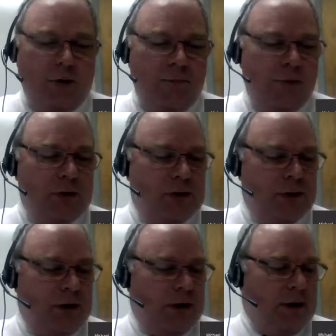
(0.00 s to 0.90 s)

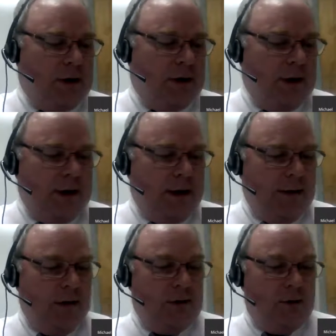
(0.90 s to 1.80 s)
purpose
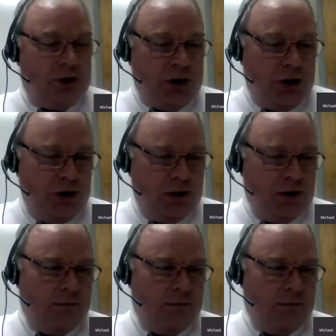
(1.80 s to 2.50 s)
or your studied